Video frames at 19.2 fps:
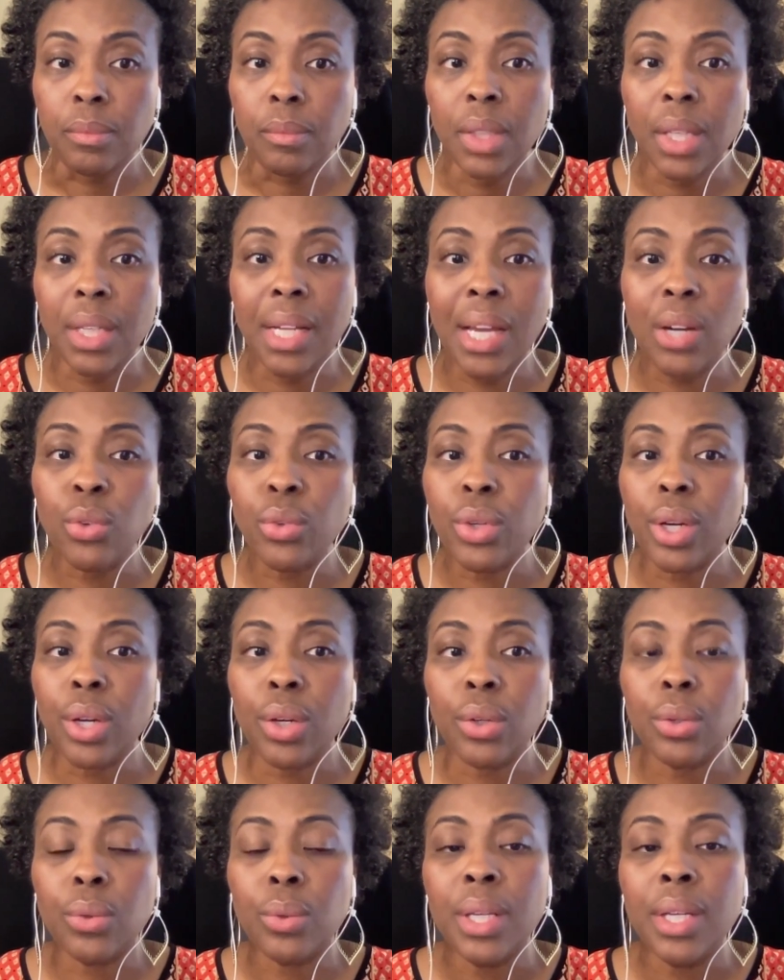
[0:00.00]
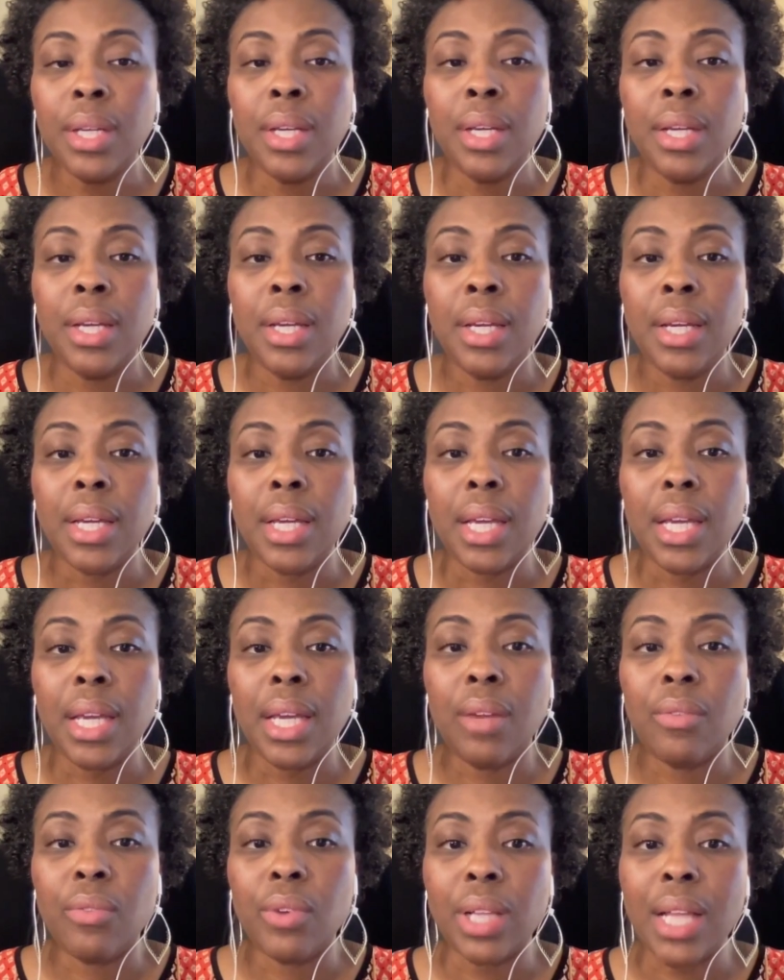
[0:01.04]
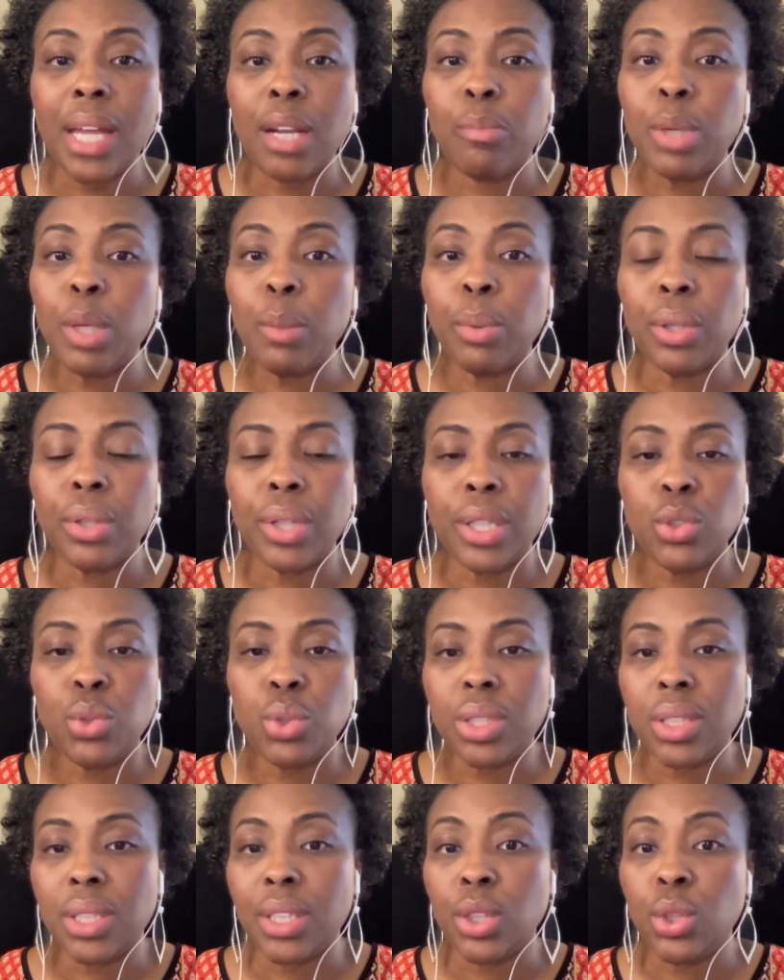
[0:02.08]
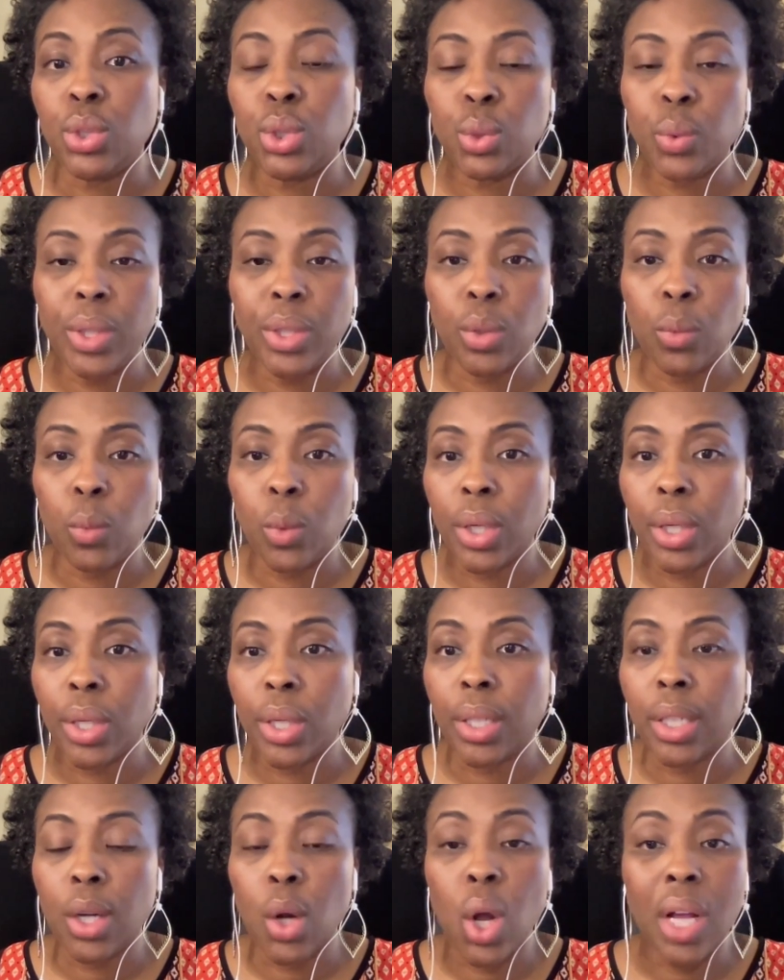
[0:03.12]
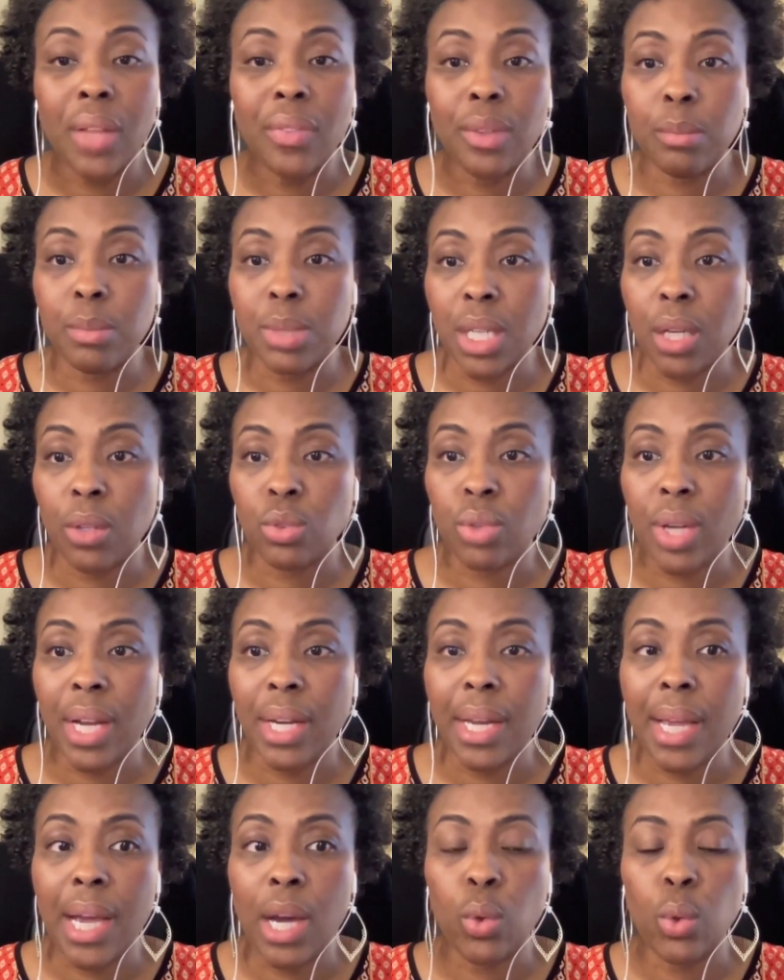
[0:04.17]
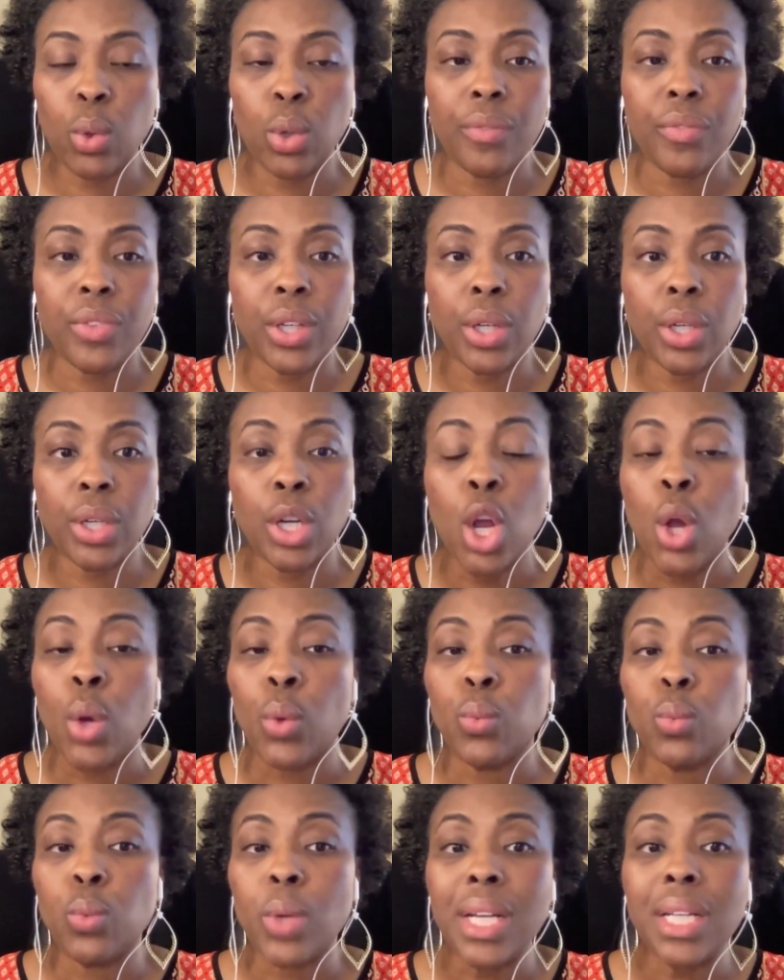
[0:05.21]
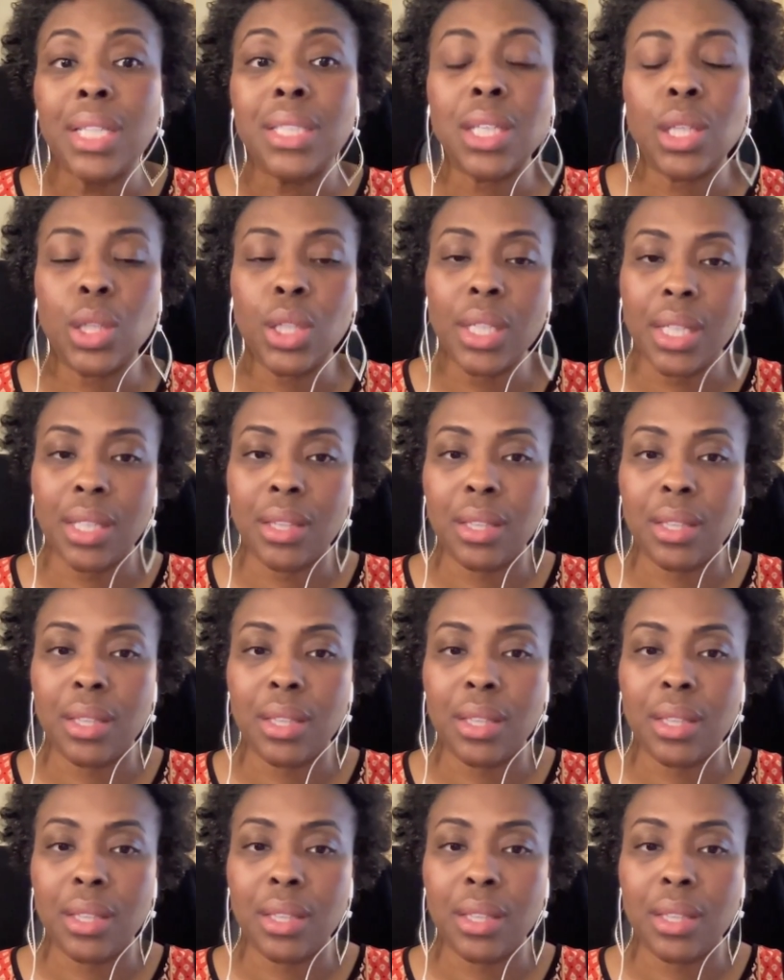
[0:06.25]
And I don't know if a lot of people are interested in doing the work on themselves right now, or if they're ready to look at